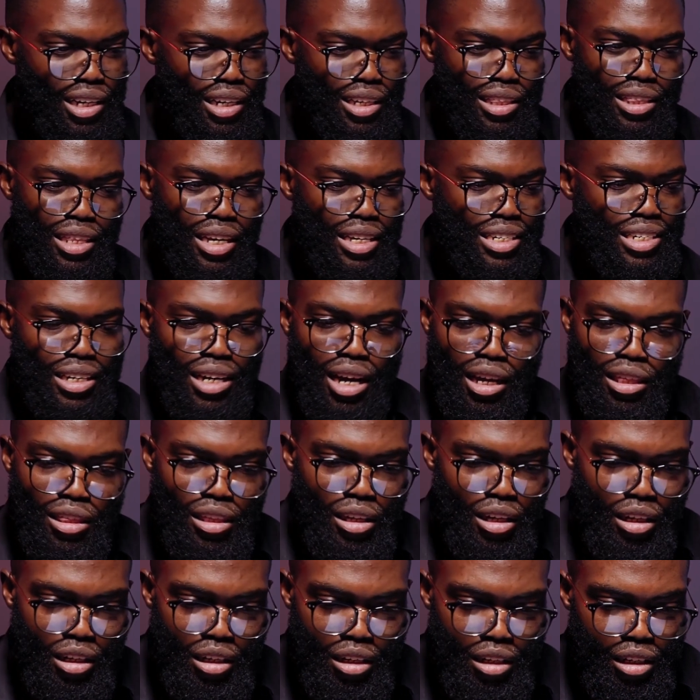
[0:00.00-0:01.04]
There's
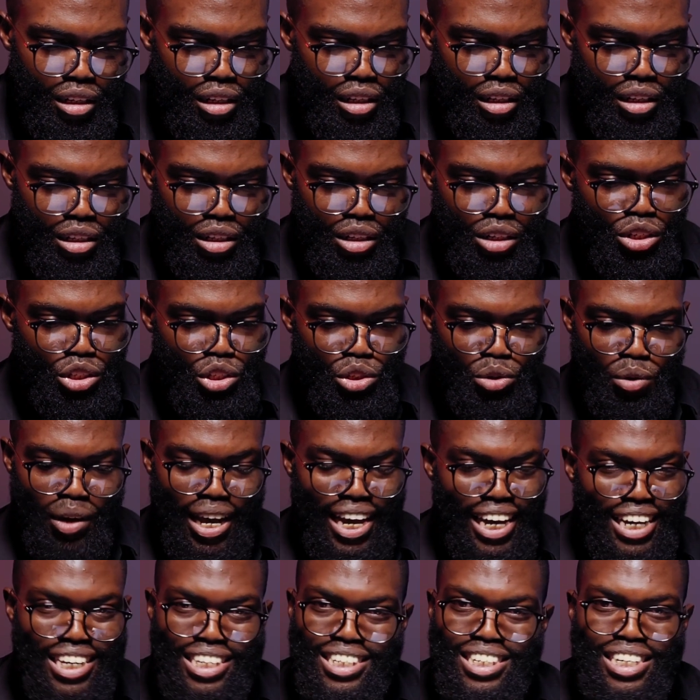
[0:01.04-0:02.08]
nothing to
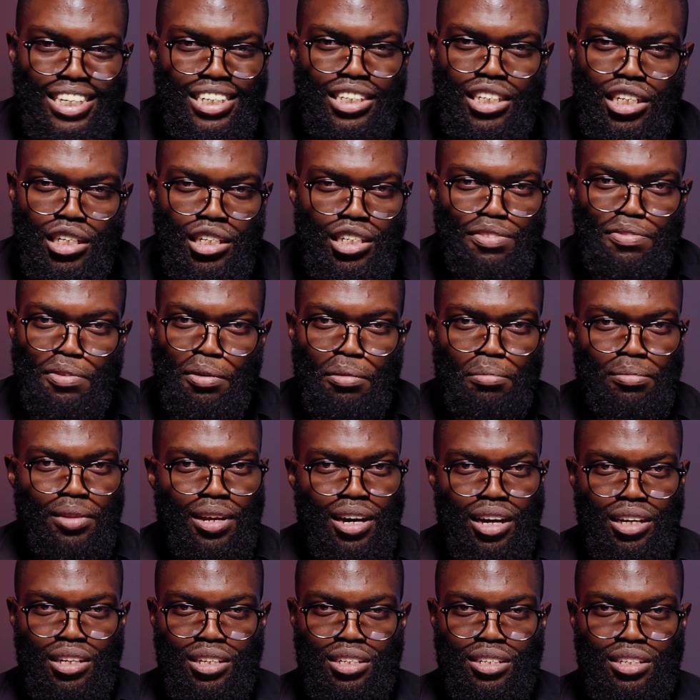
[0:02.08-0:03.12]
exegete from
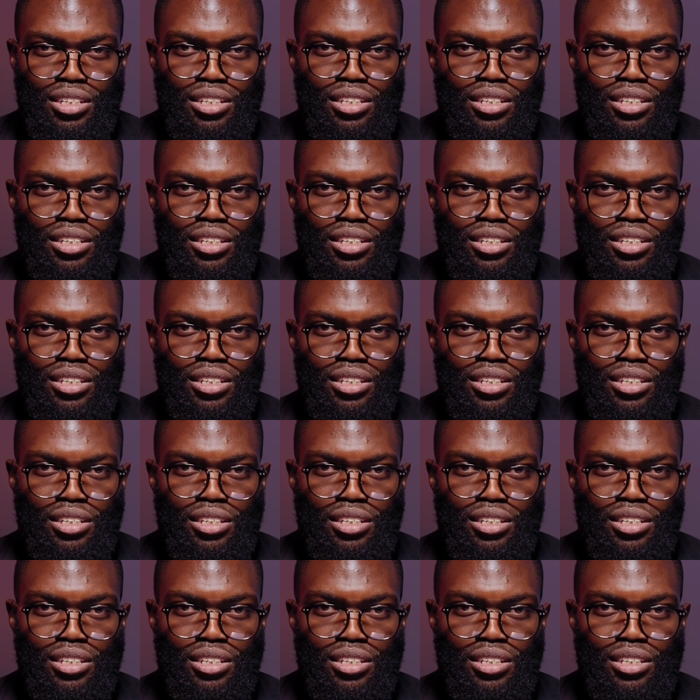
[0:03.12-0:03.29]
that.